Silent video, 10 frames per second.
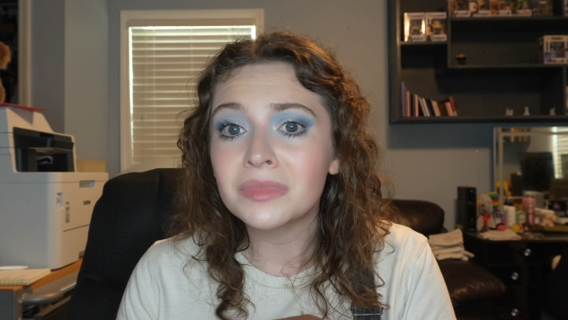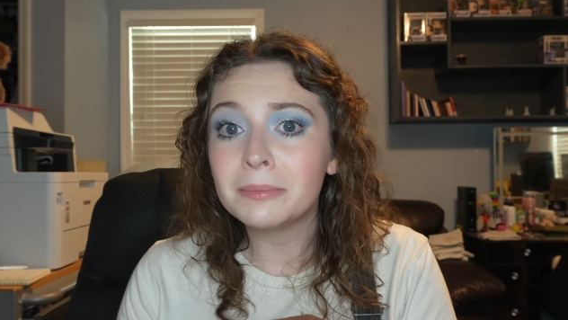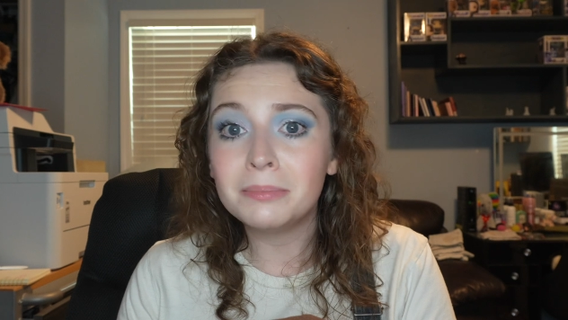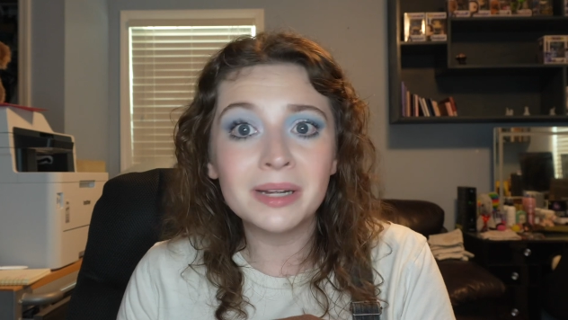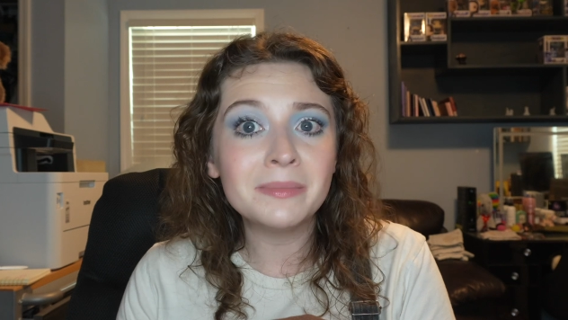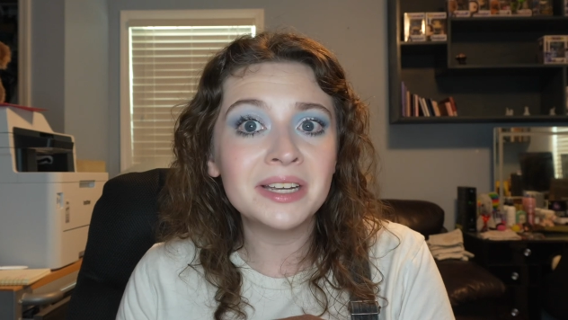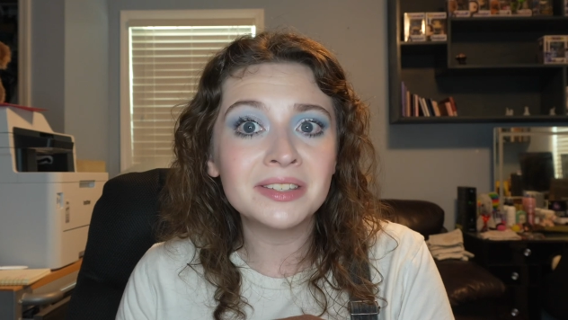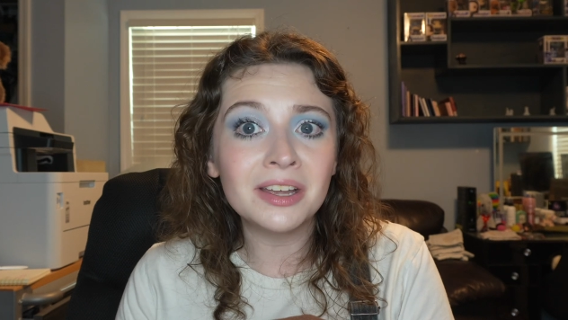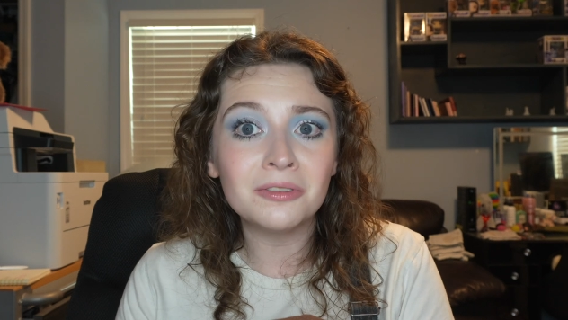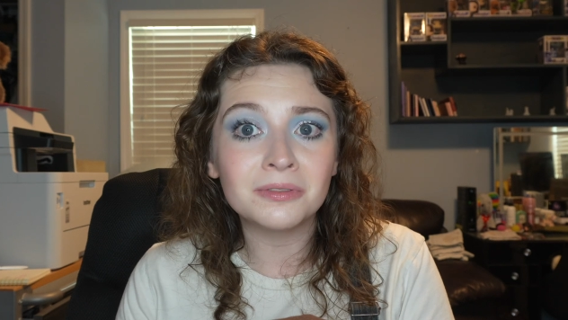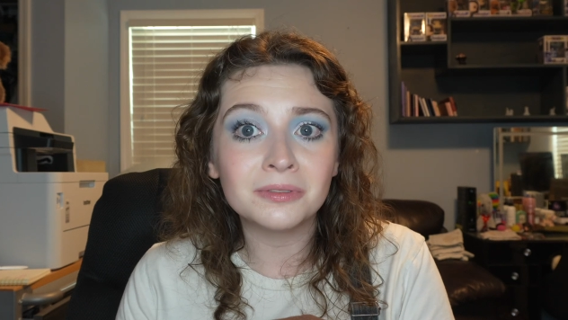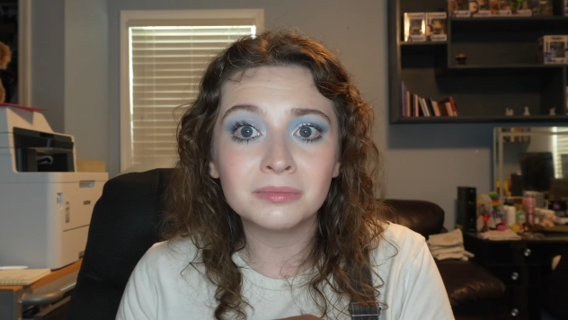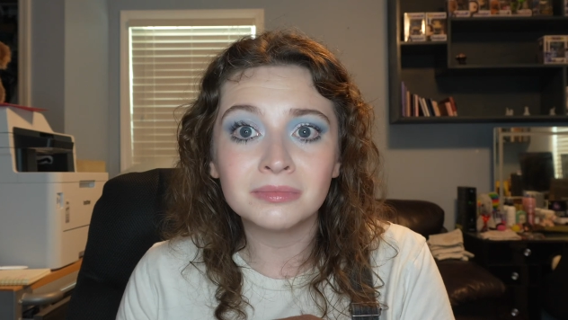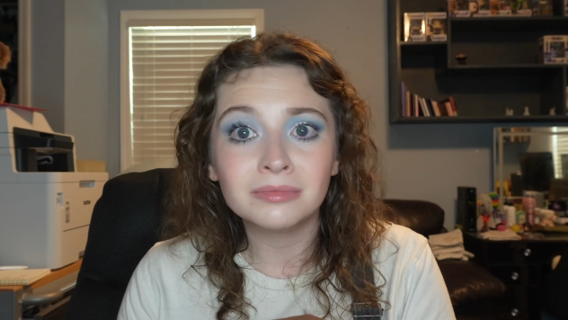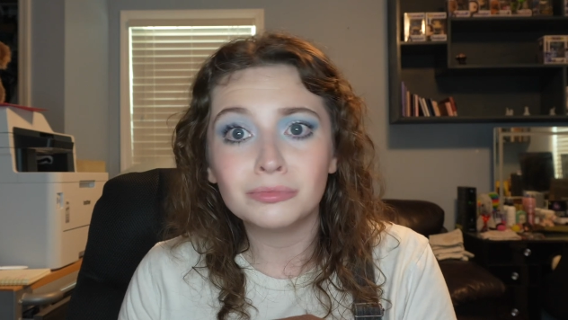by myself
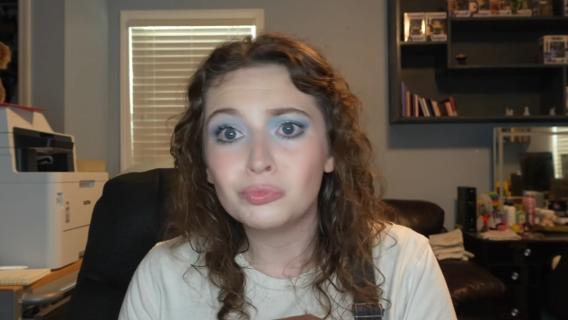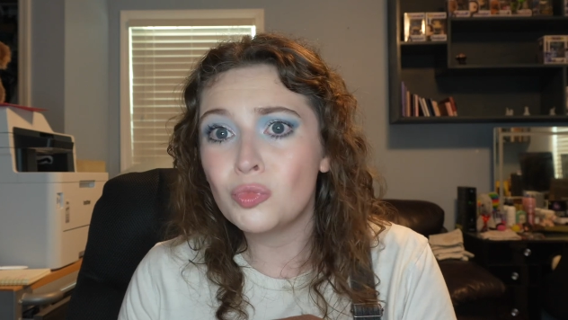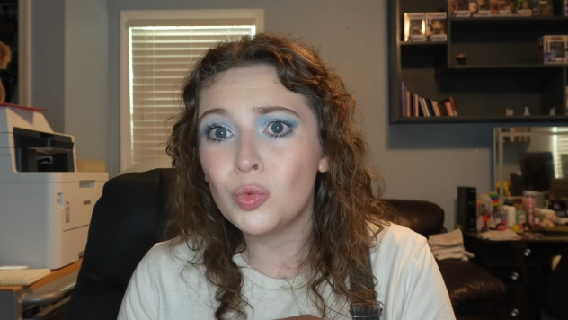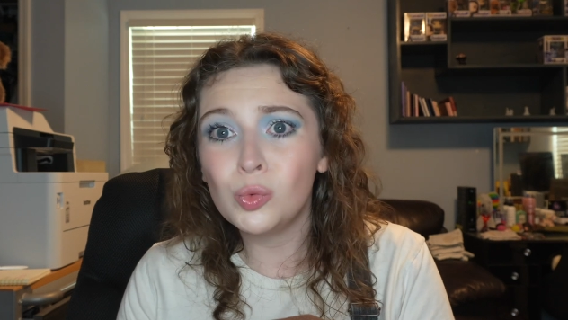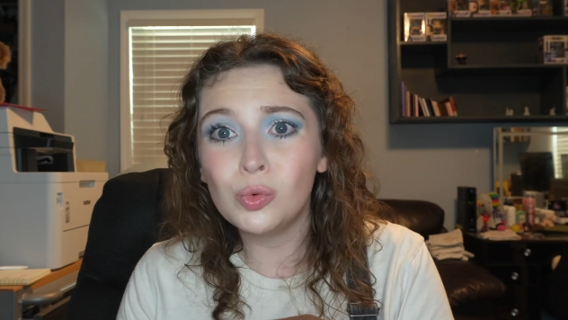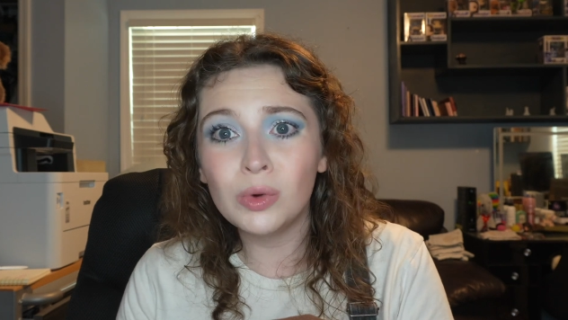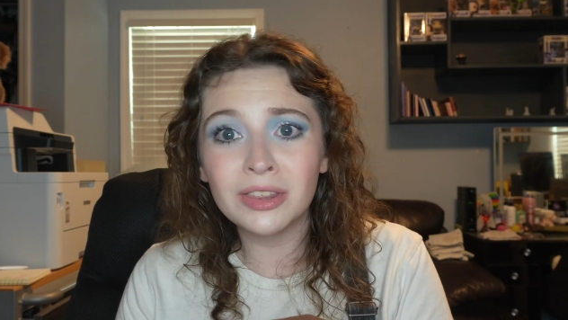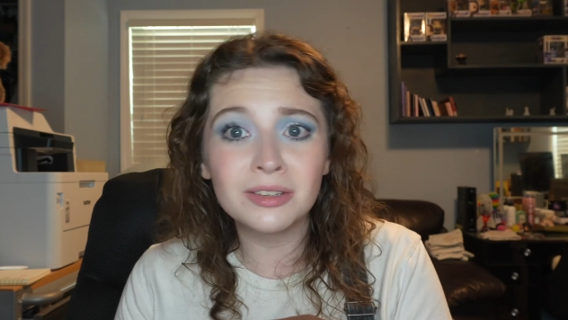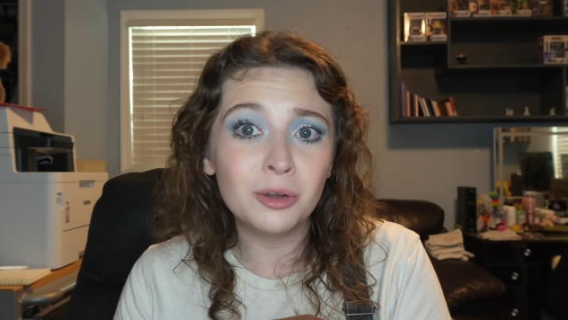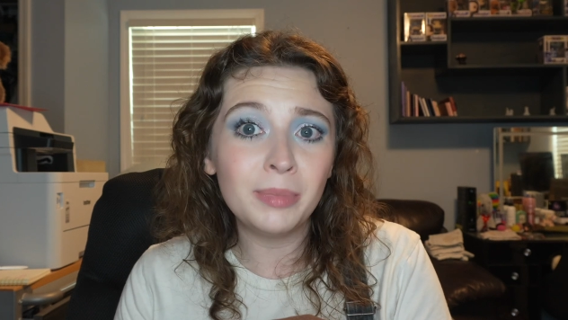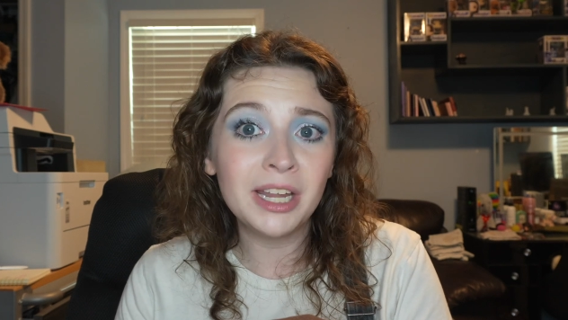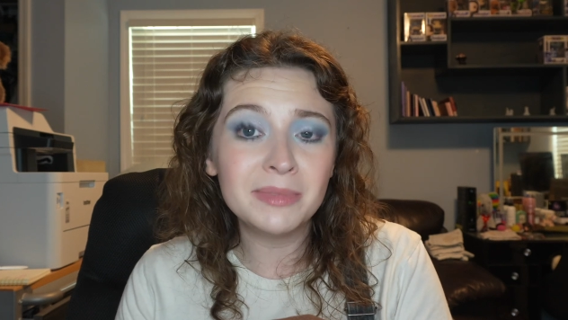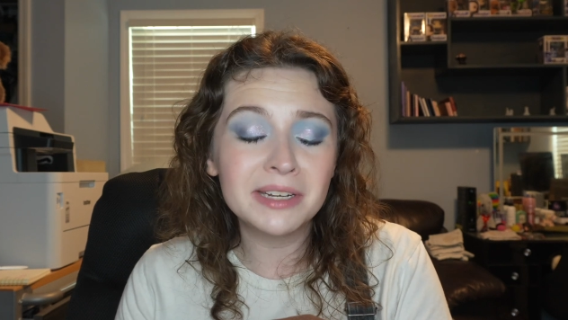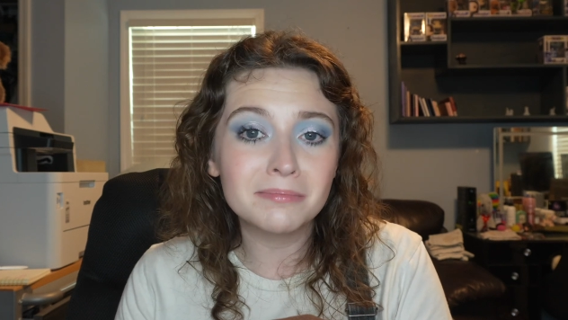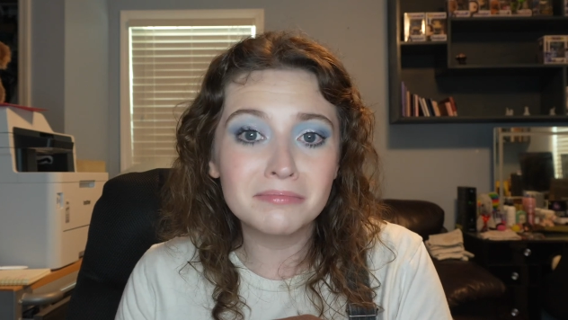with no
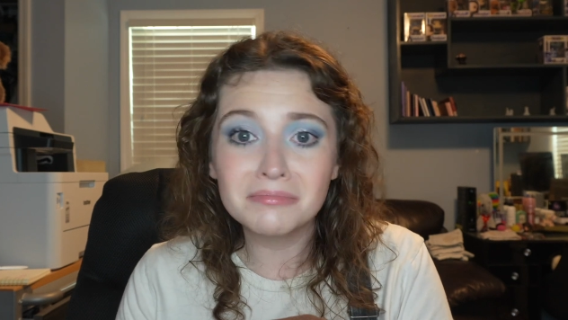payment.